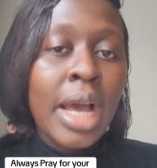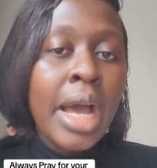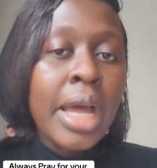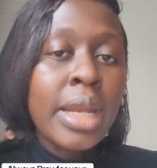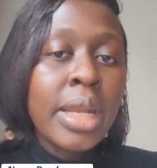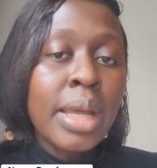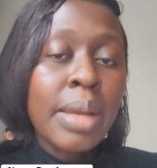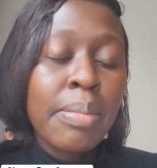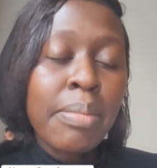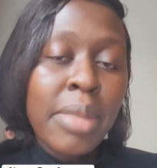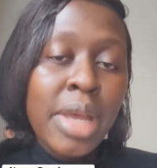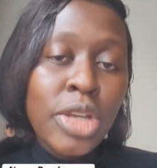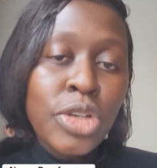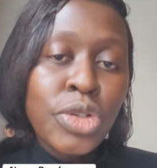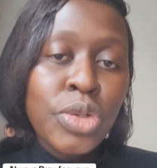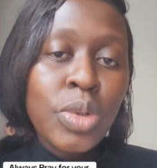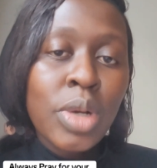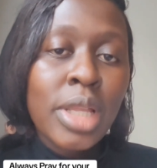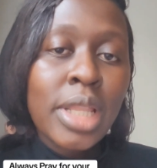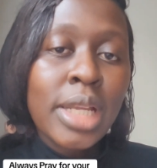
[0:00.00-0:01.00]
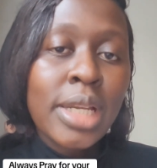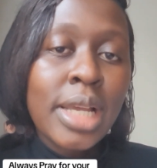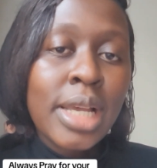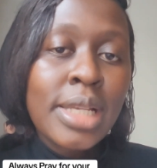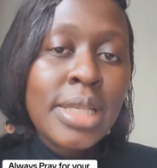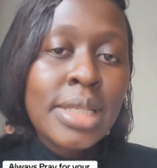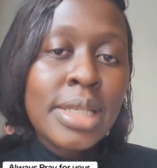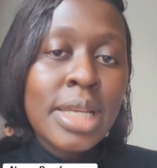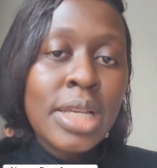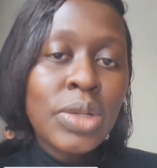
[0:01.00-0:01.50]
And I made sure that
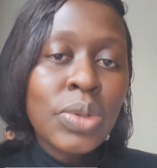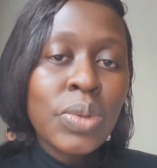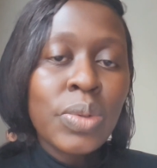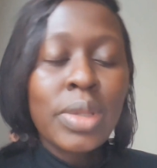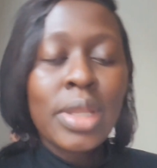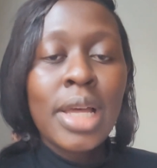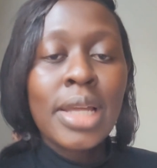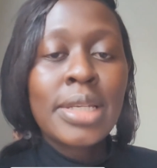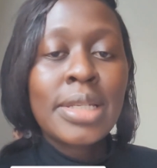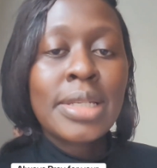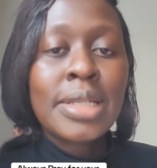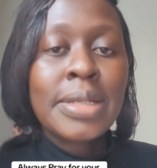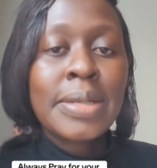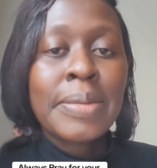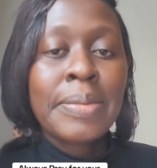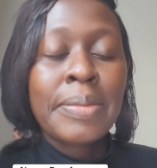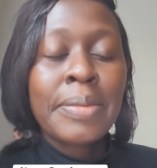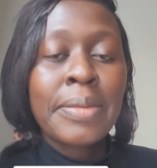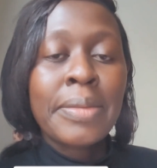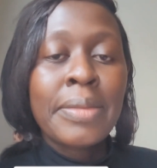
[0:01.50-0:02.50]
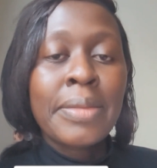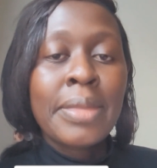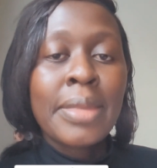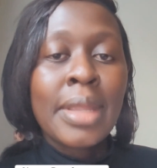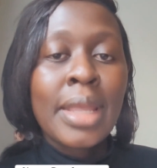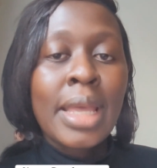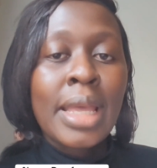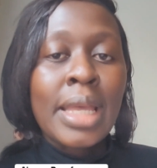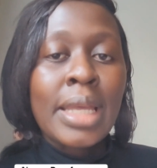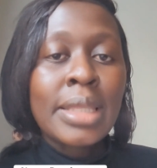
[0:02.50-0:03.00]
I stick to that.
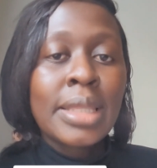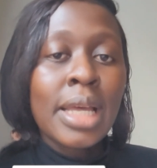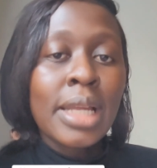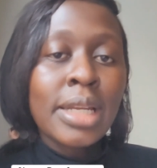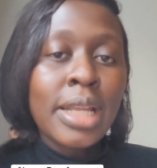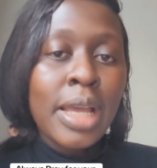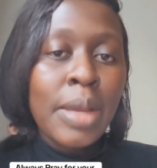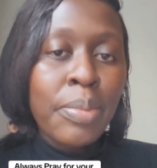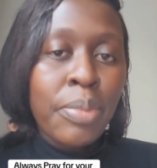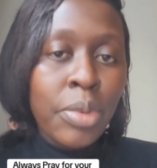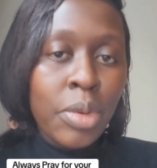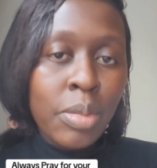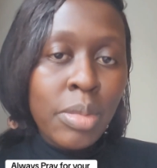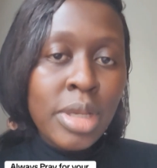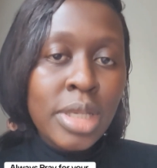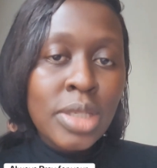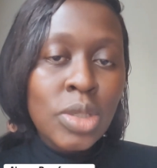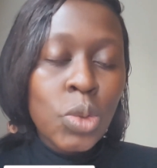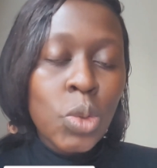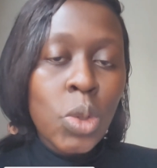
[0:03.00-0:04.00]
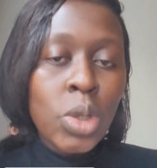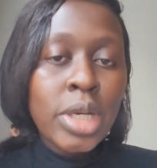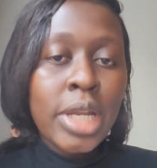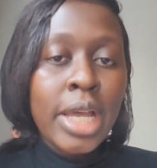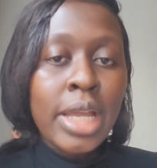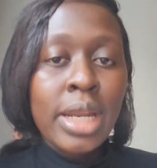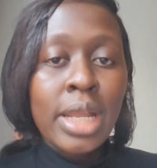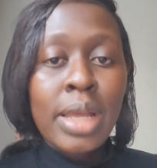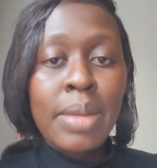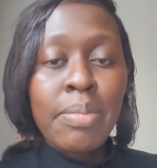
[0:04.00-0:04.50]
That I promised God,
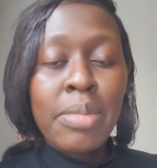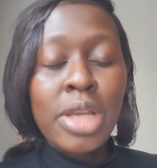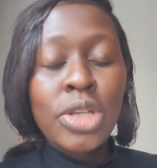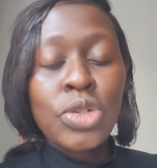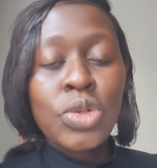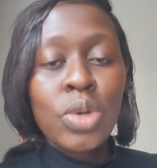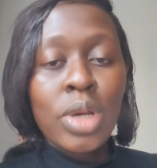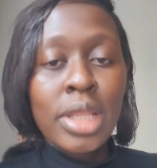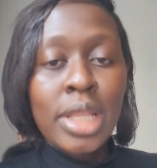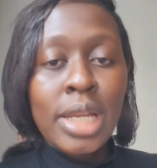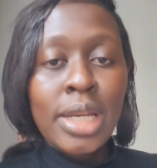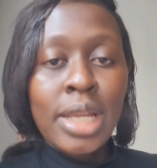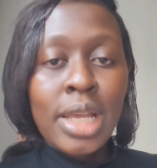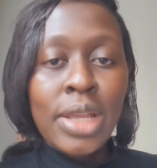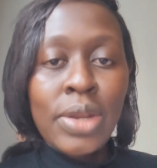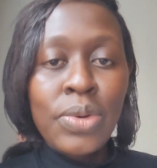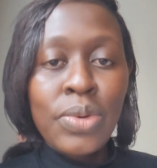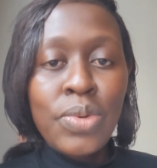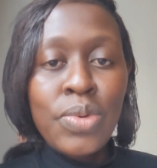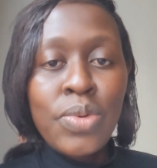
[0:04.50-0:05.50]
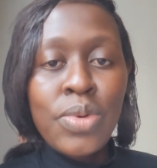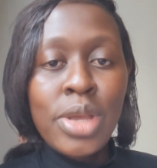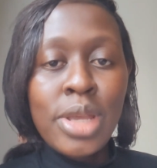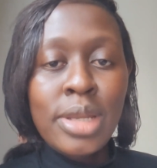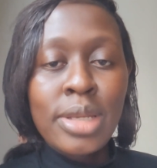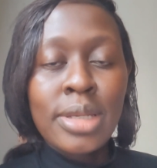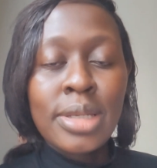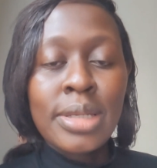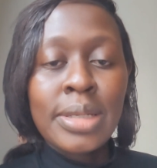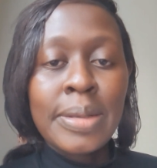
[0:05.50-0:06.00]
and I made sure that I do
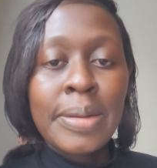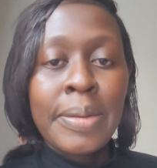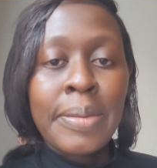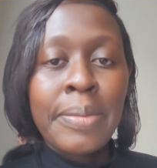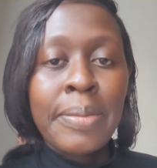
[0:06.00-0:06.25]
it.